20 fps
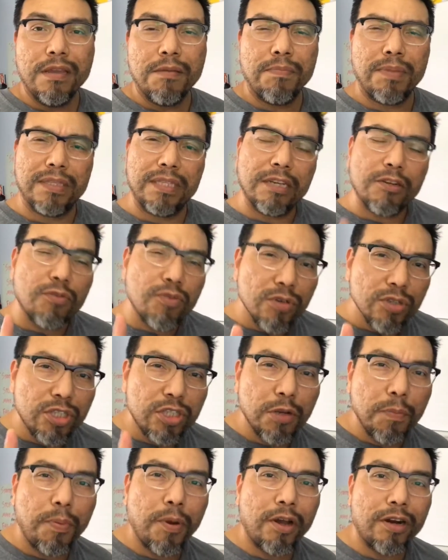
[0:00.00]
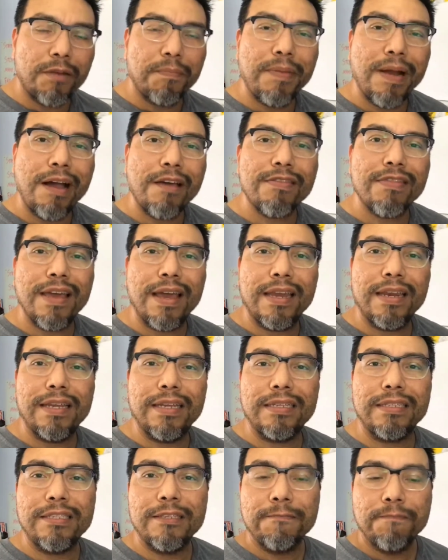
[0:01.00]
But the crucial part about that
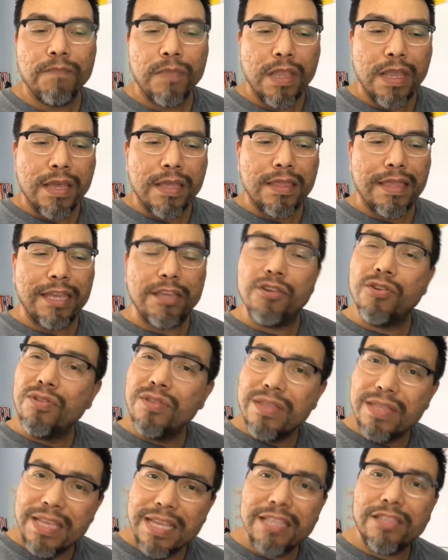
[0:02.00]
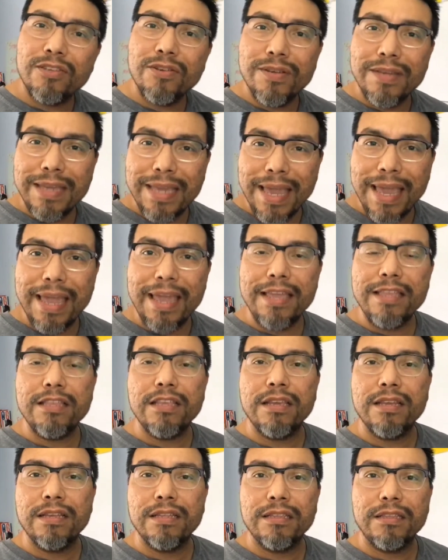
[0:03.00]
is that you need to
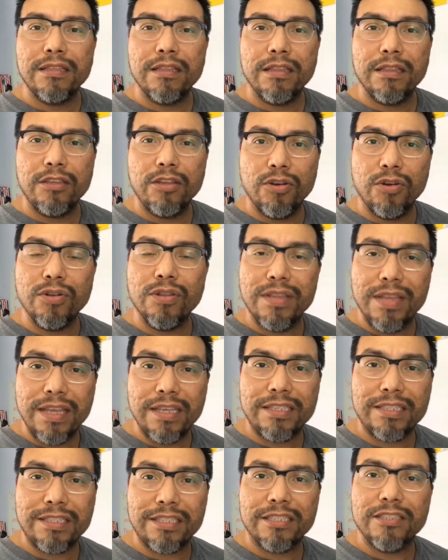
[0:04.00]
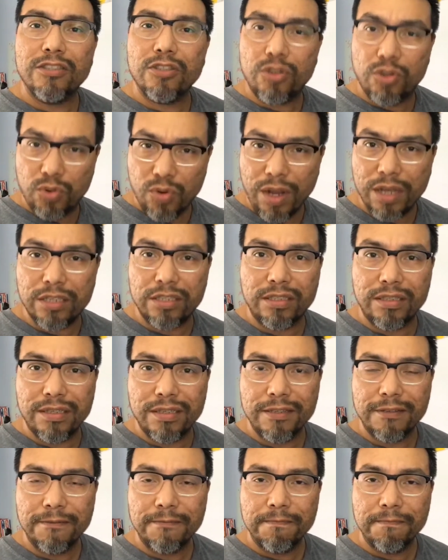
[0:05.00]
gain your list trust.